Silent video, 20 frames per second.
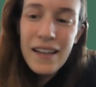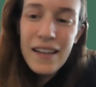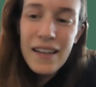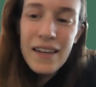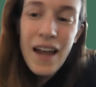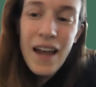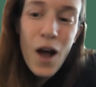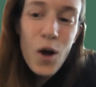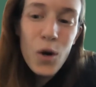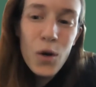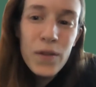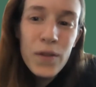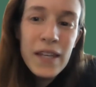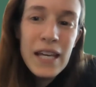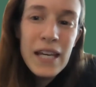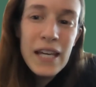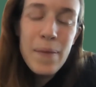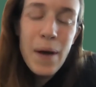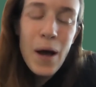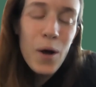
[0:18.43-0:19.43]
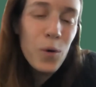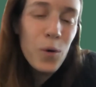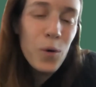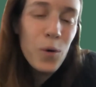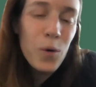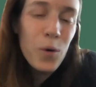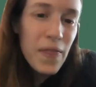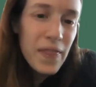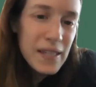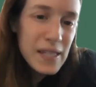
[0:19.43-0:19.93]
not only about
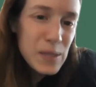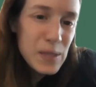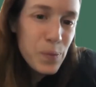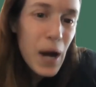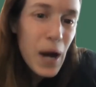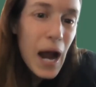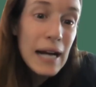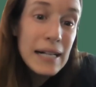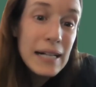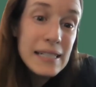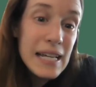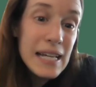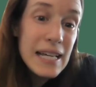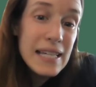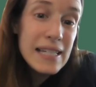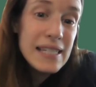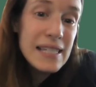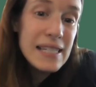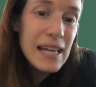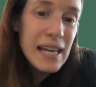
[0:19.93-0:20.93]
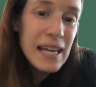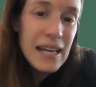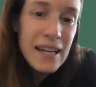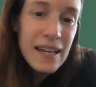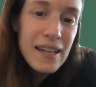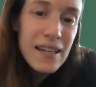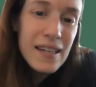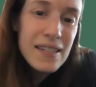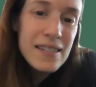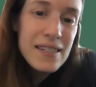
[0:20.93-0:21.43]
what this practice
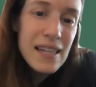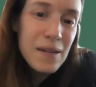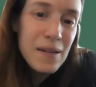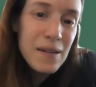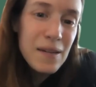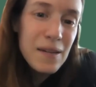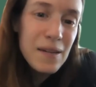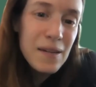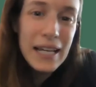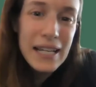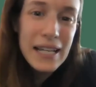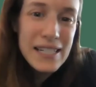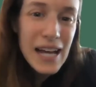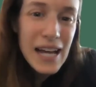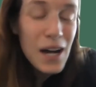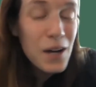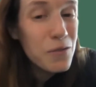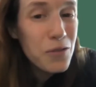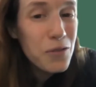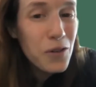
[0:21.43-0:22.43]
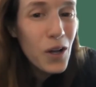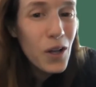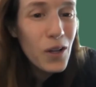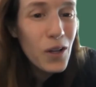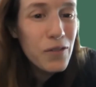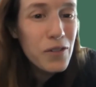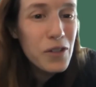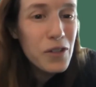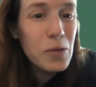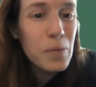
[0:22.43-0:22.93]
is and break it down for all
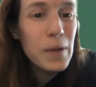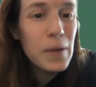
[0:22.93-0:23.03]
of you,